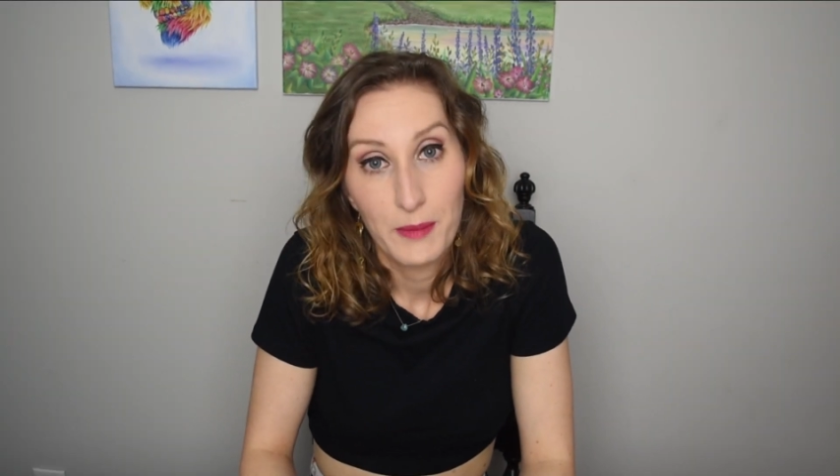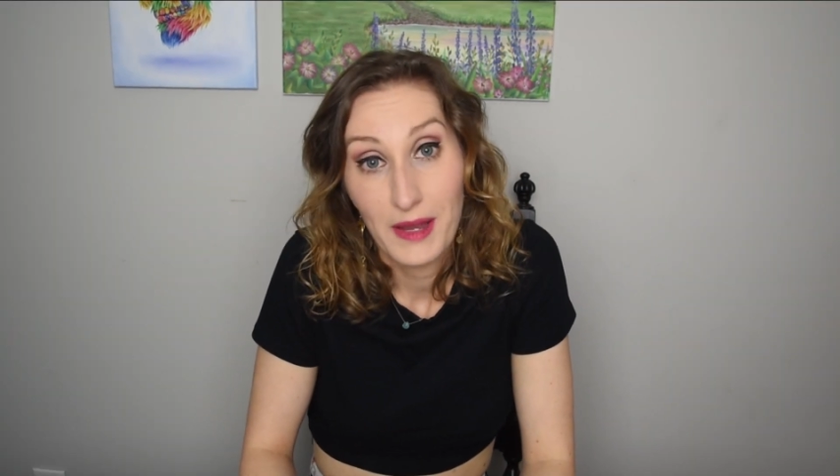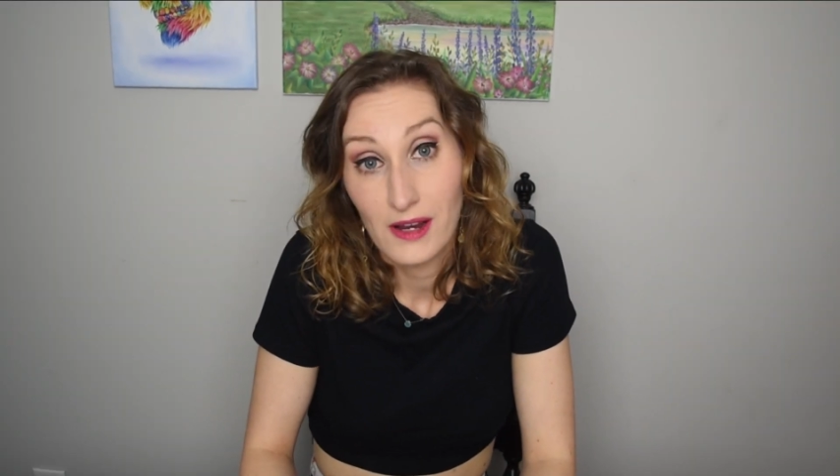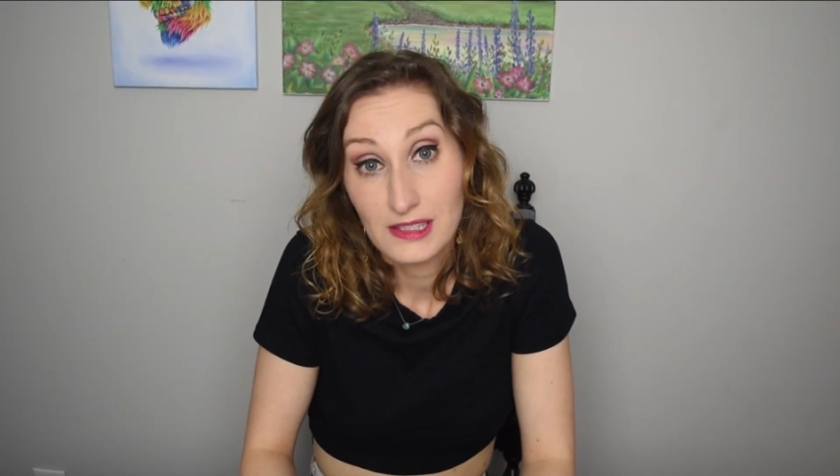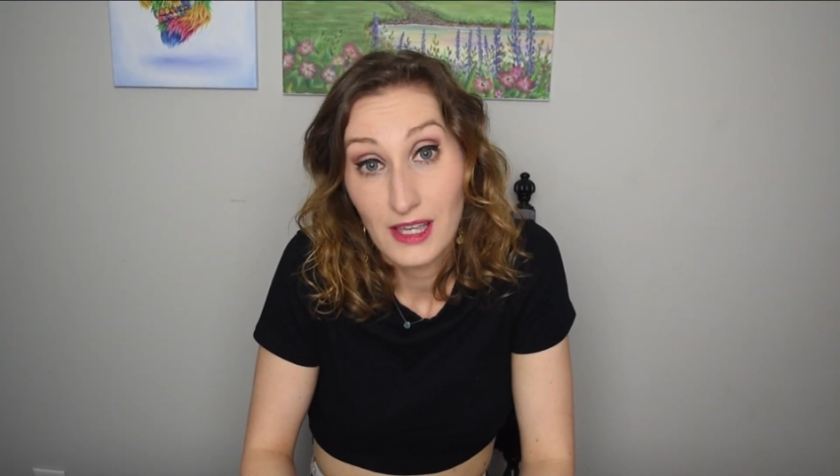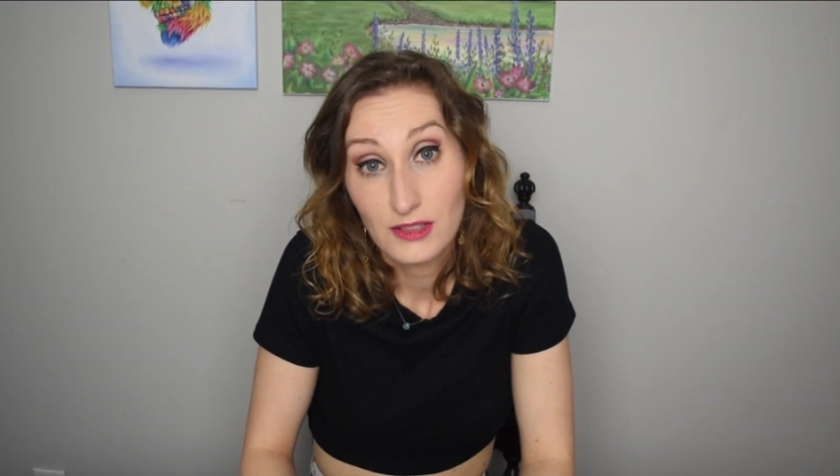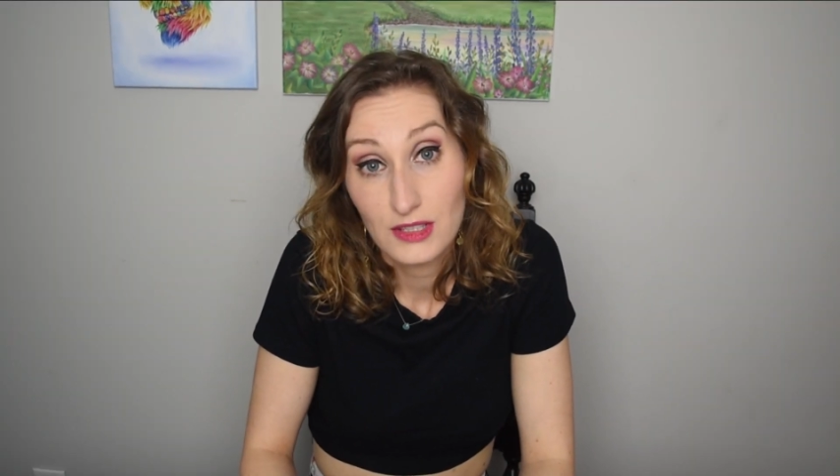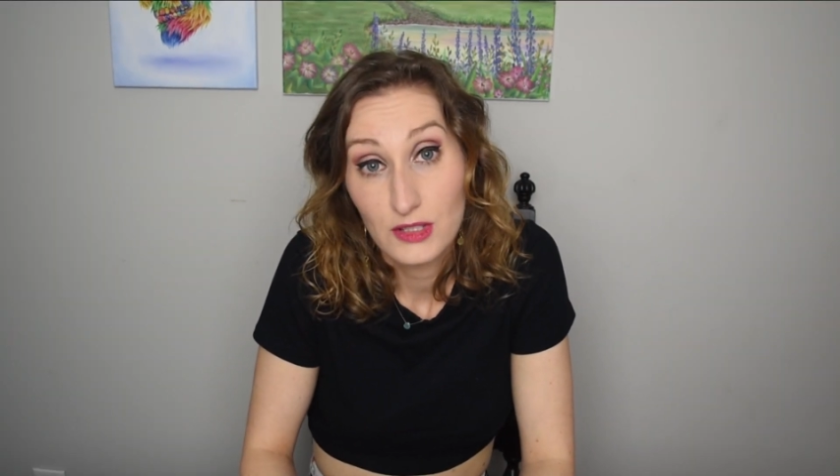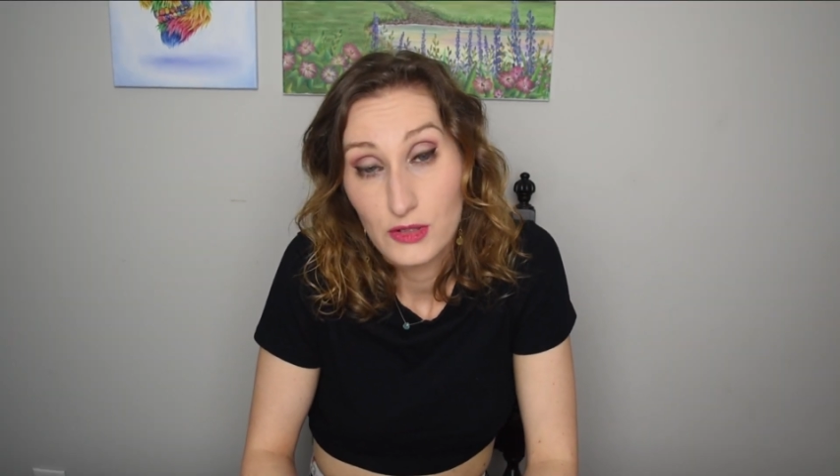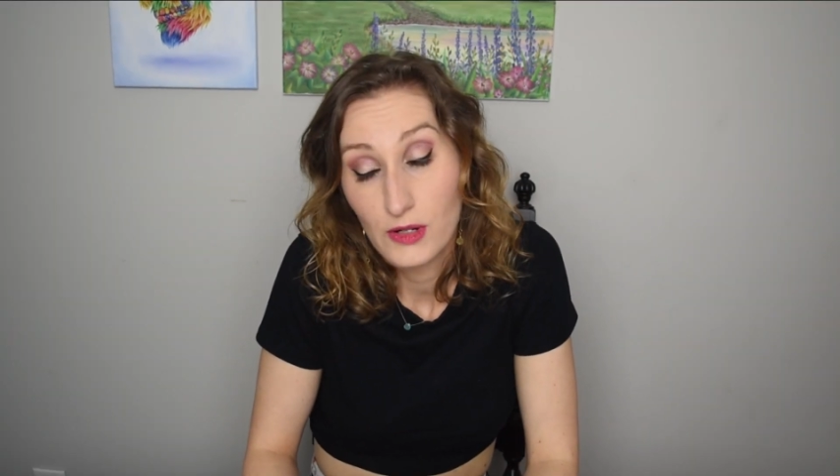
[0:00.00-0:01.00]
parents' house
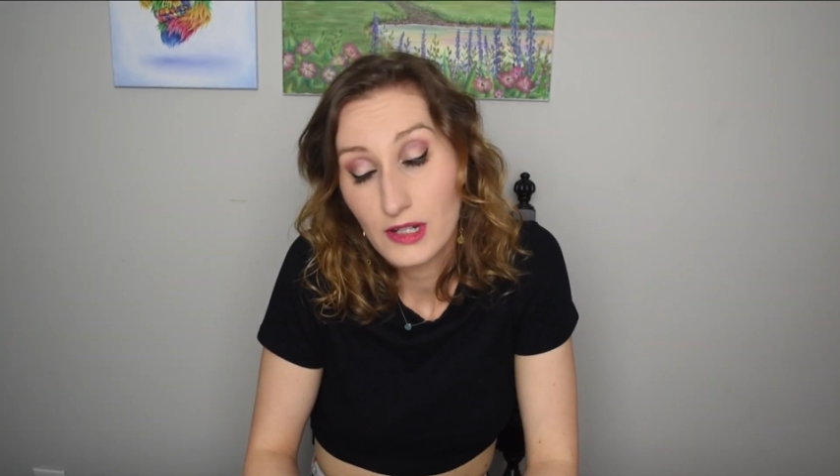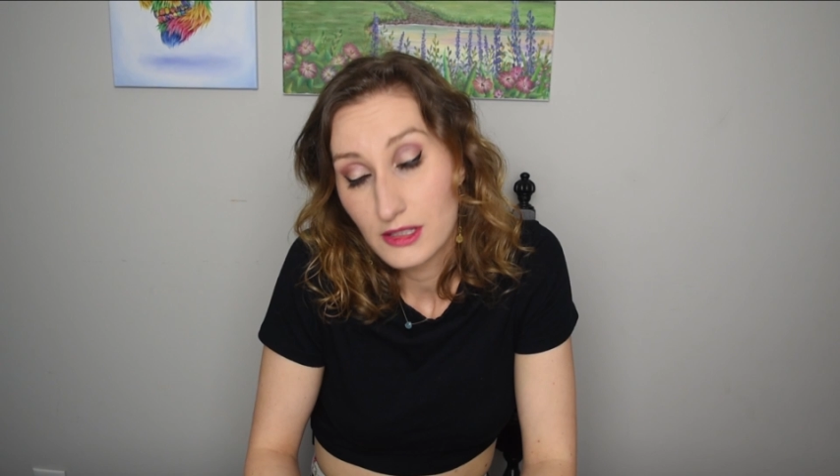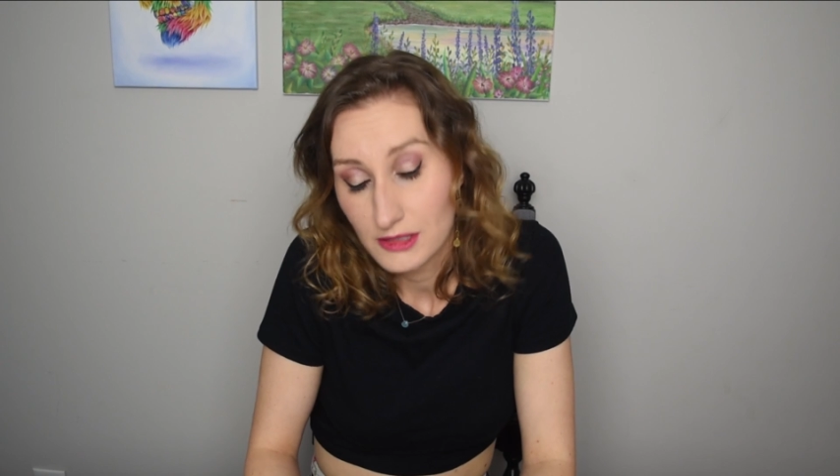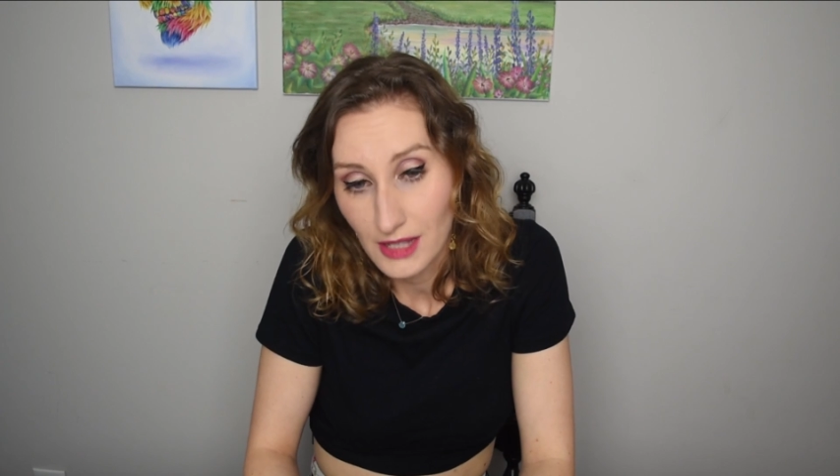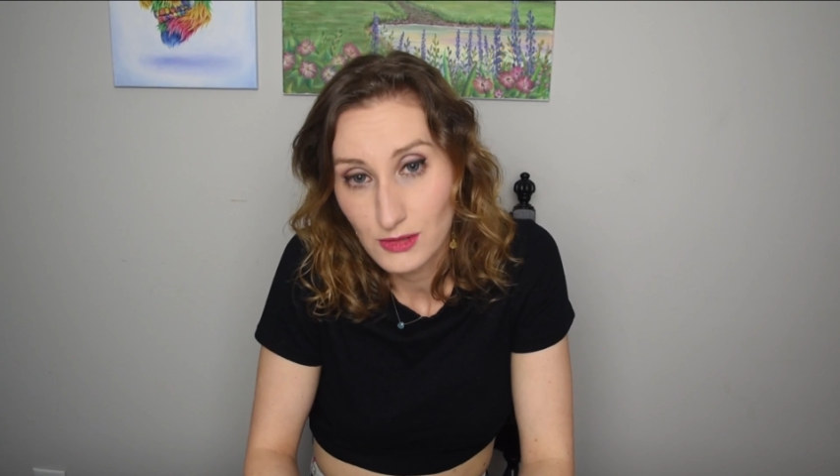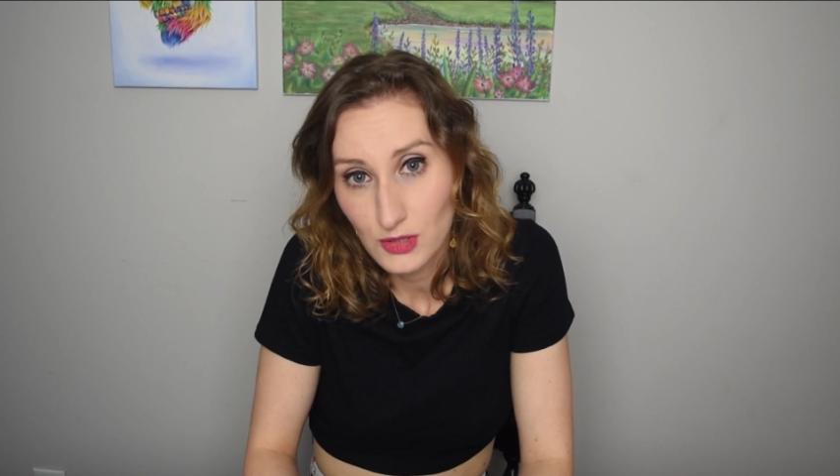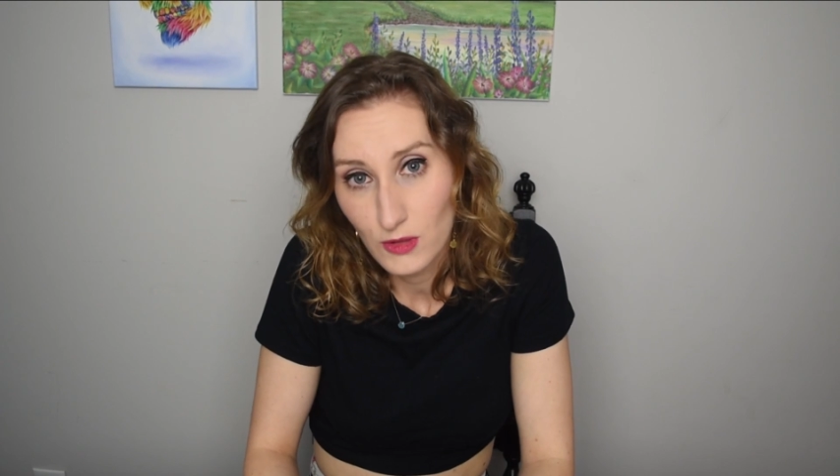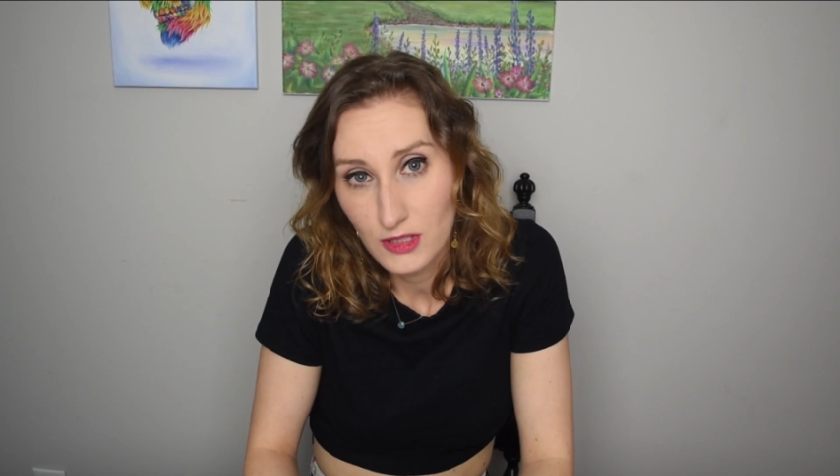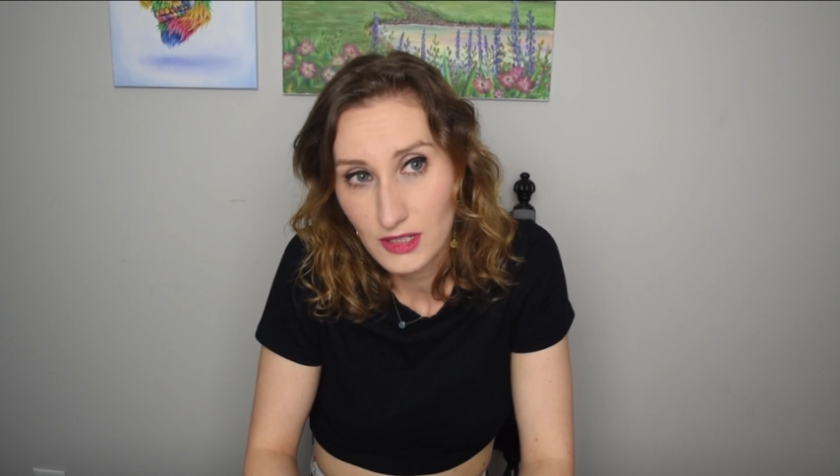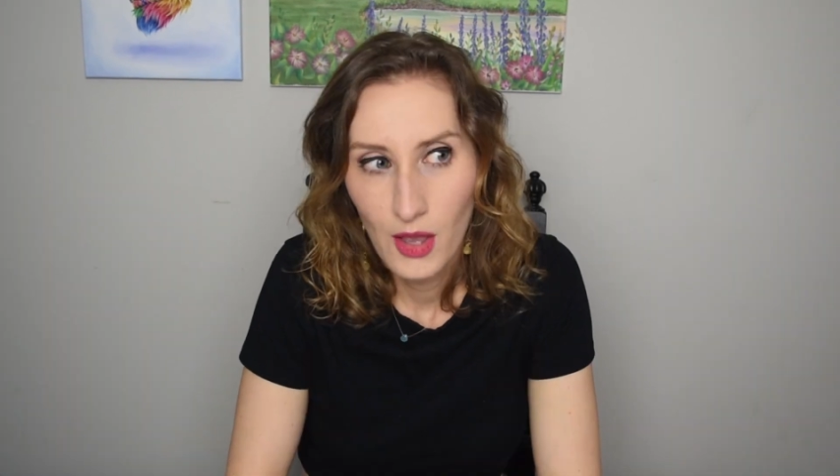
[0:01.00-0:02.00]
in New York down to
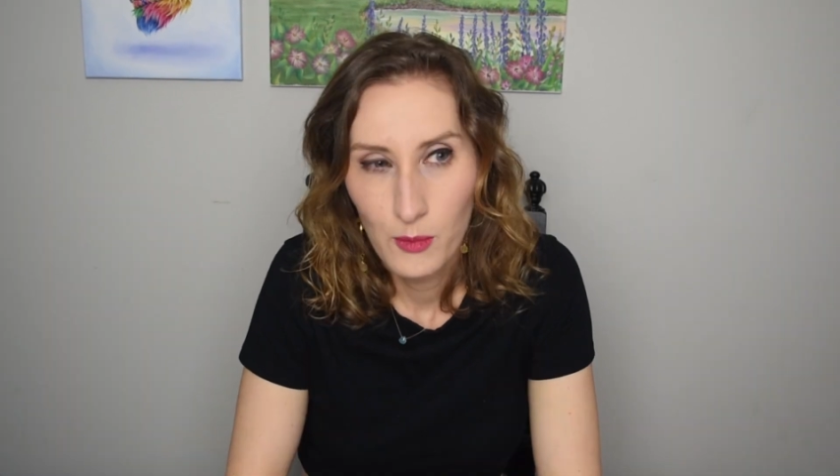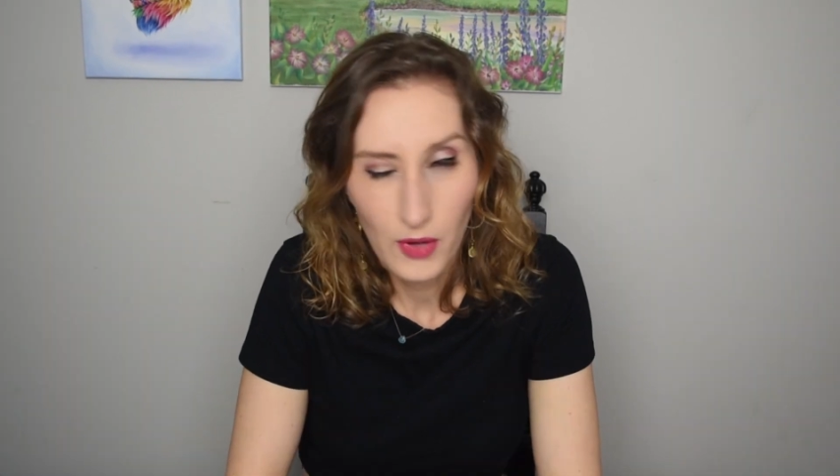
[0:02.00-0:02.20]
Georgia.